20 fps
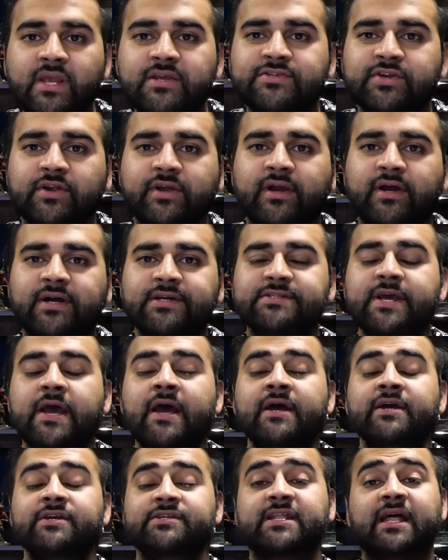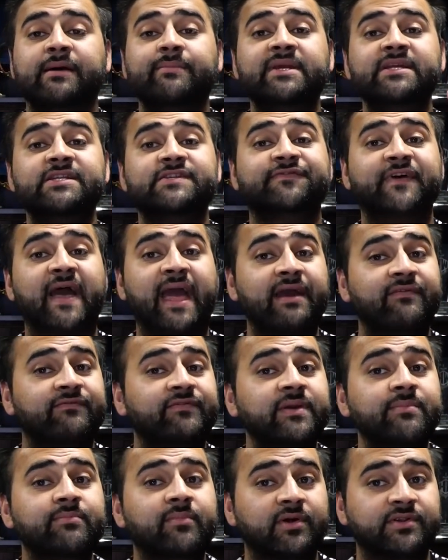Sorry guys. So that means for
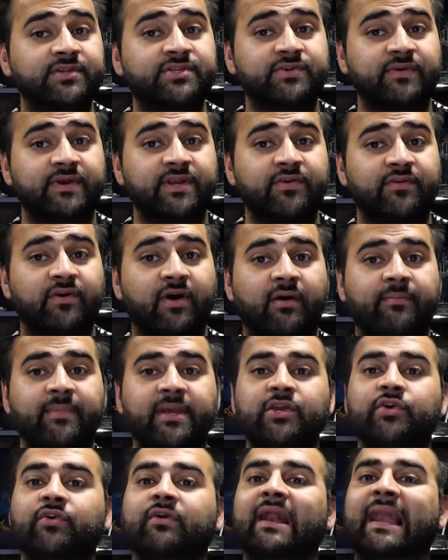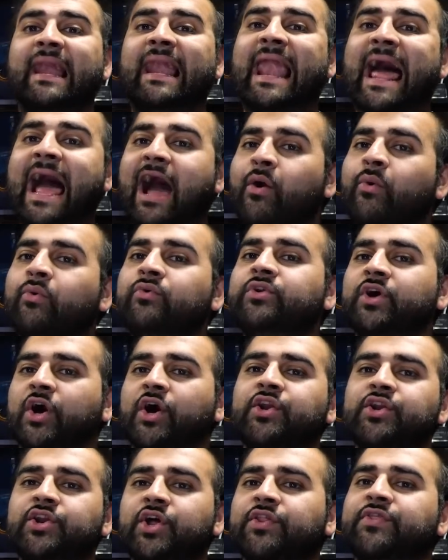every monster in your army, you're allowed
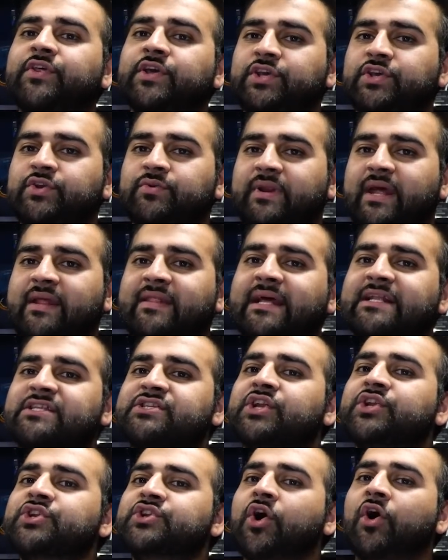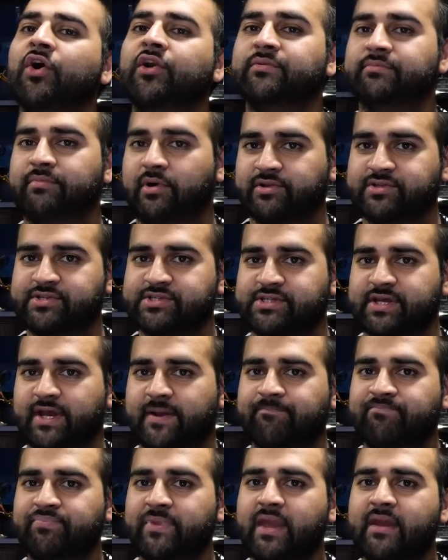another unit that's a
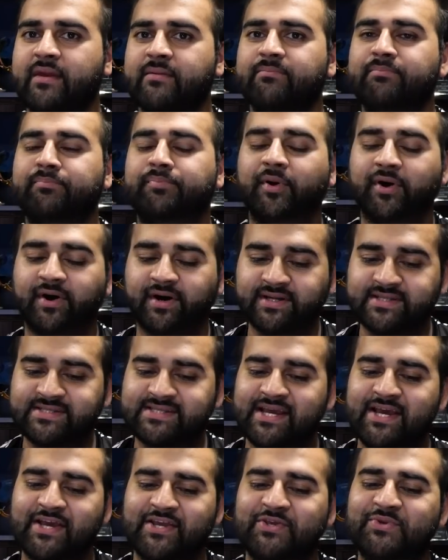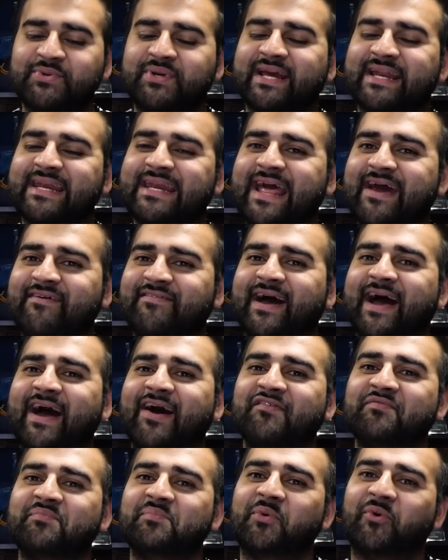non-monster. But you can never
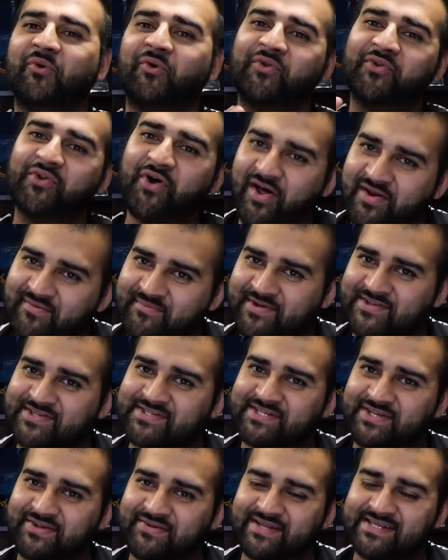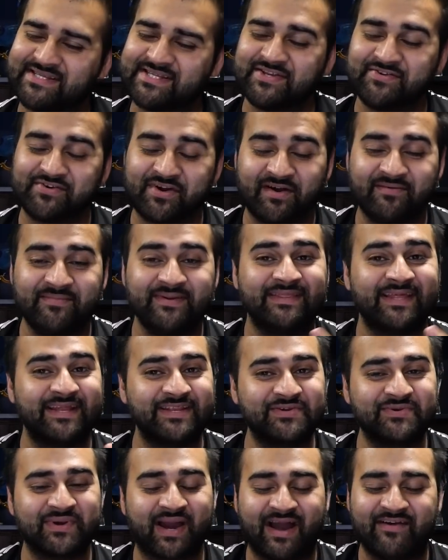have more non-monster units in your army
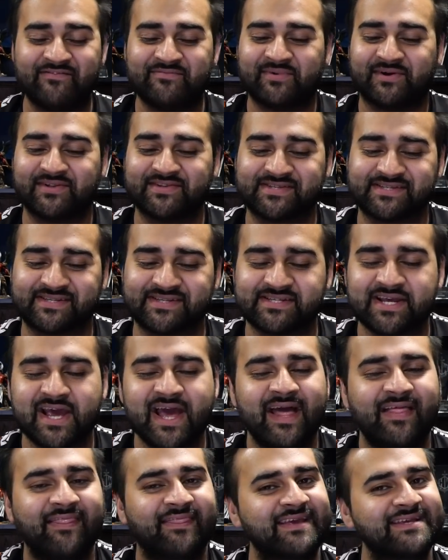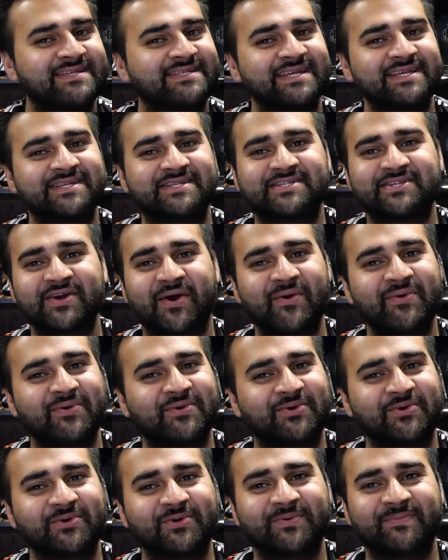than you have monsters. This is so
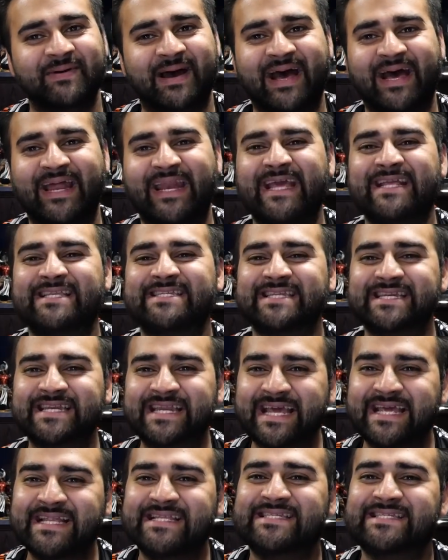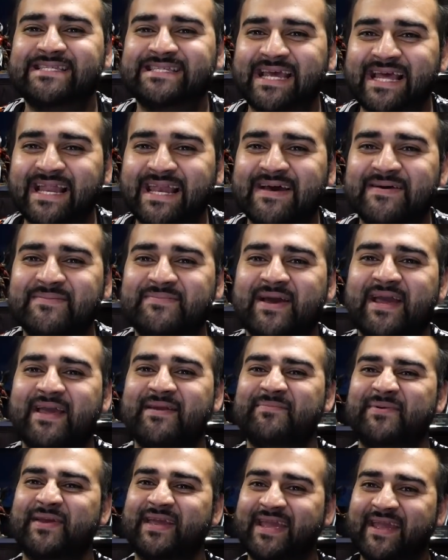cool, man. It's Nidzilla,
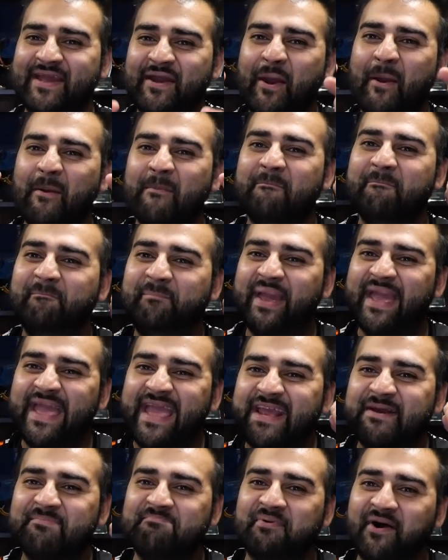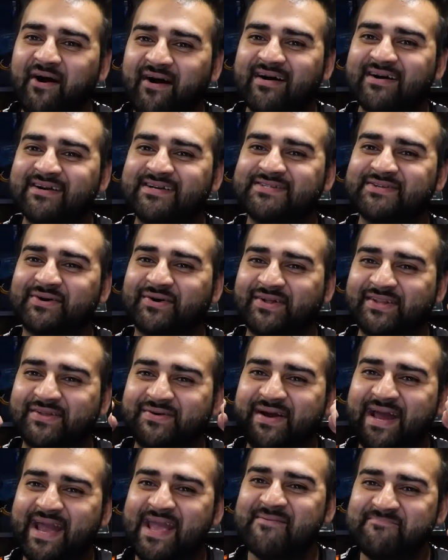baby. Big bugs all
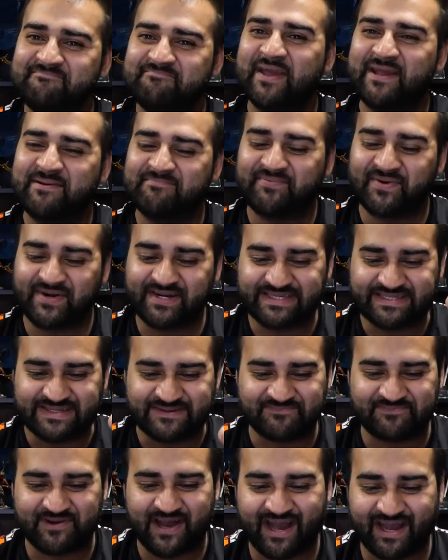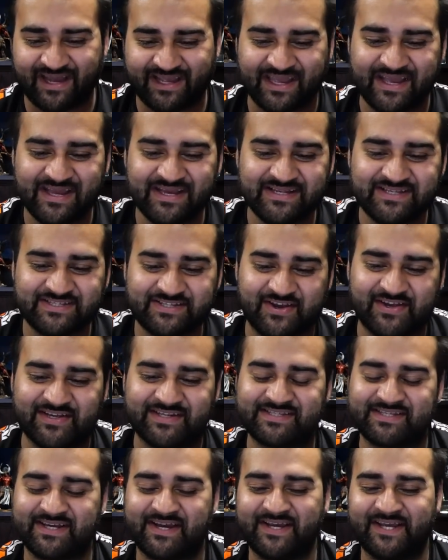the way. Big bugs are back. So
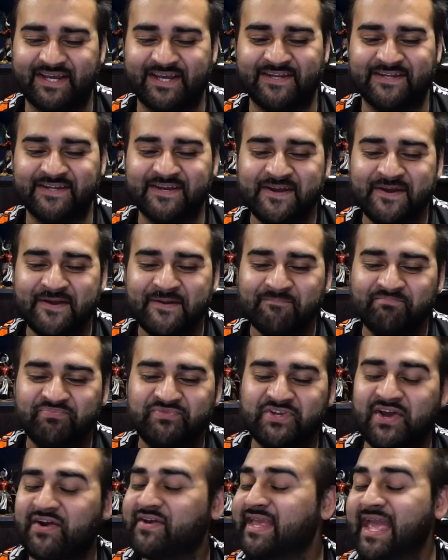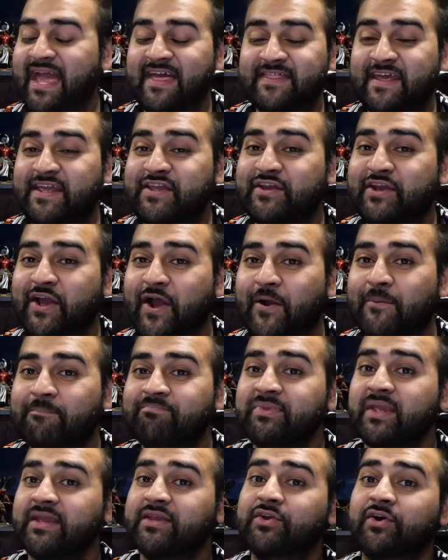excited. So yeah, there you
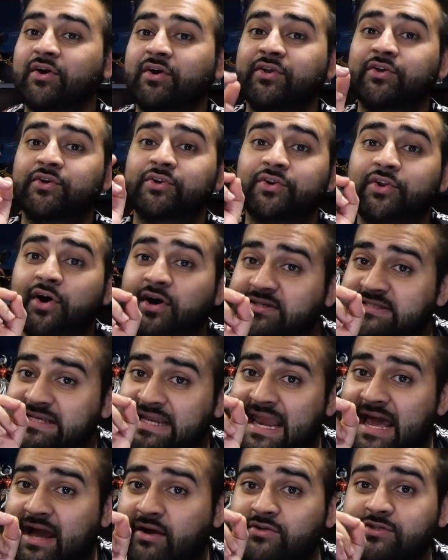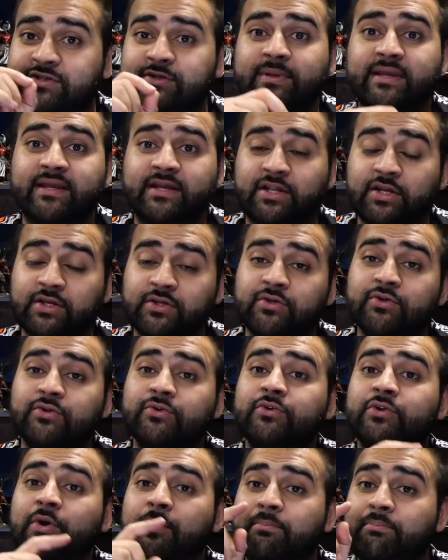go. You're not allowed to
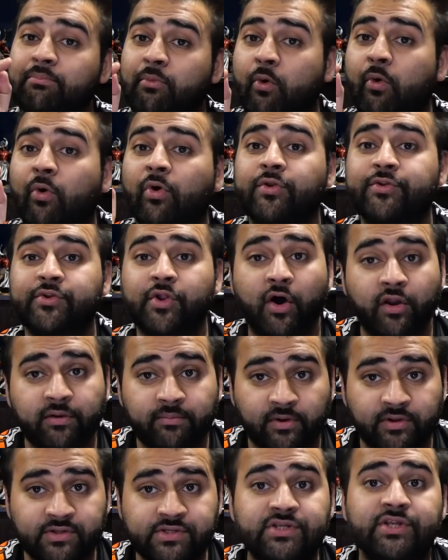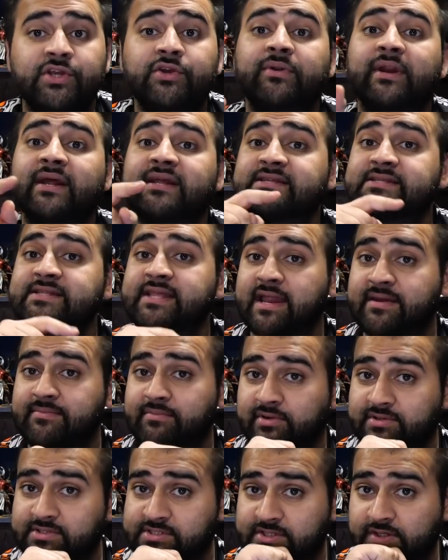include more non-monster units than
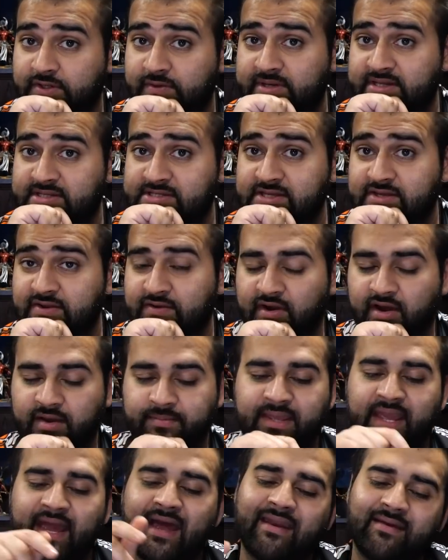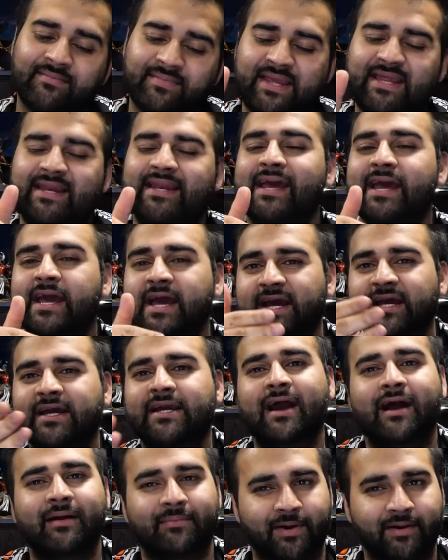monster units in your army. And I mean,
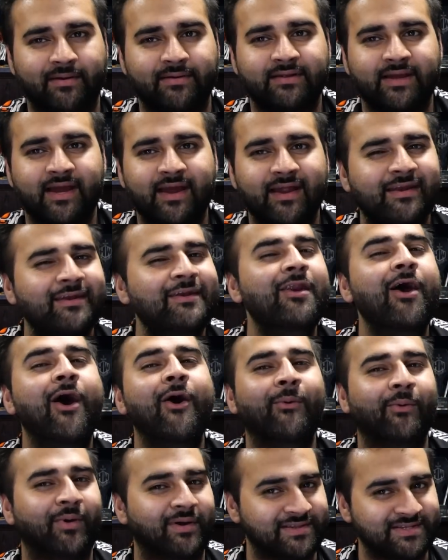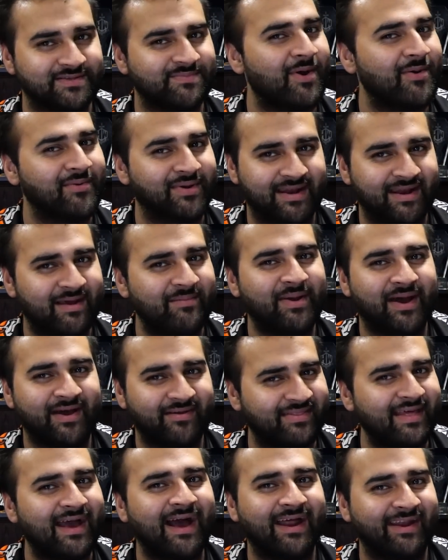come on. No one's moaning
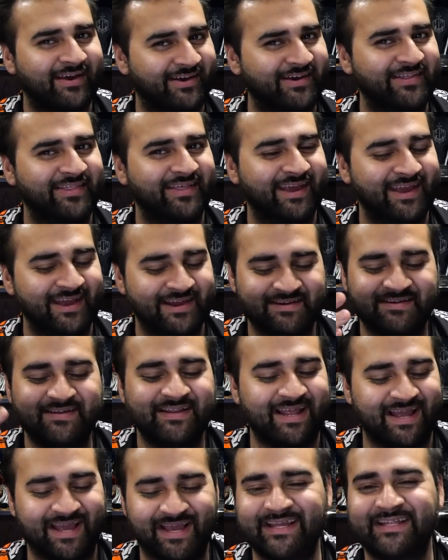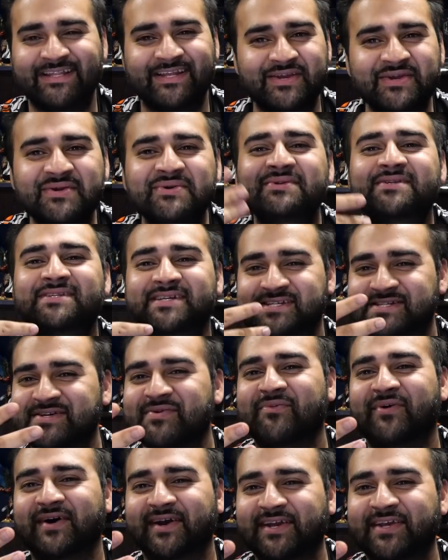about that, are they? Who
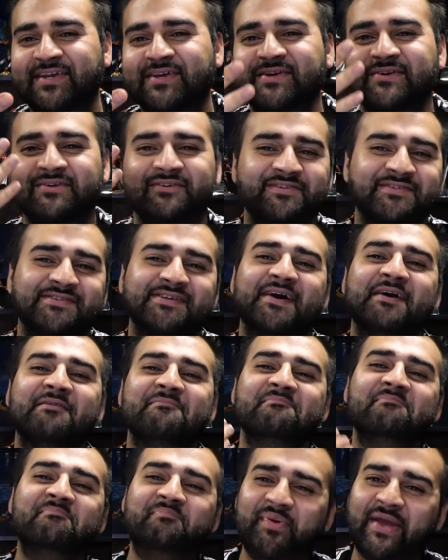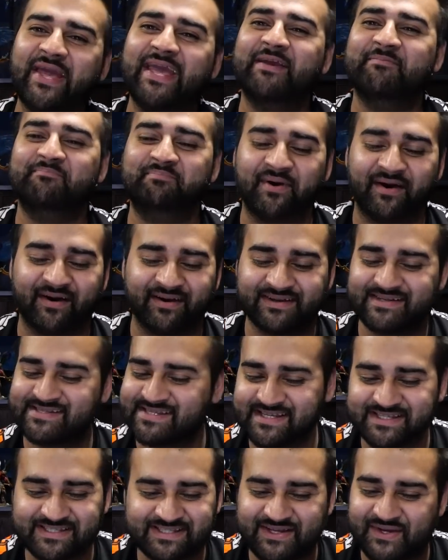doesn't want to use big
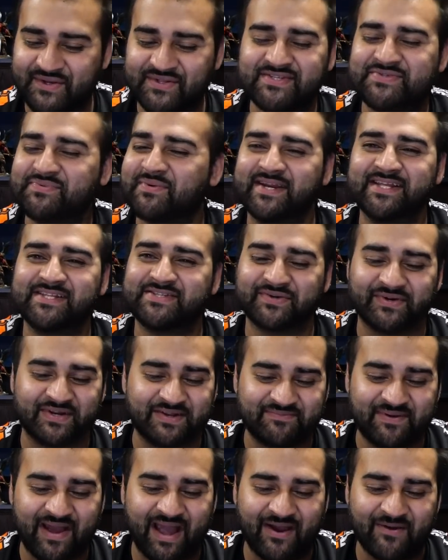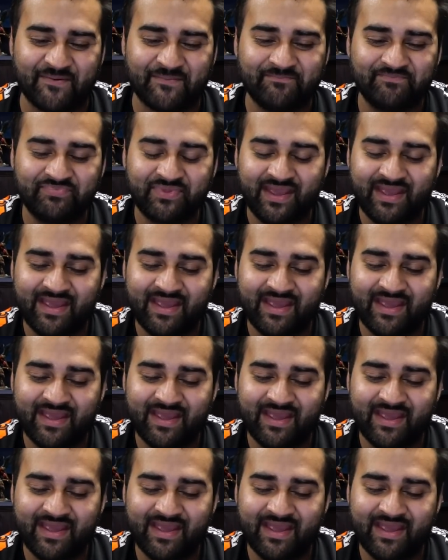bugs? That's what it's all about.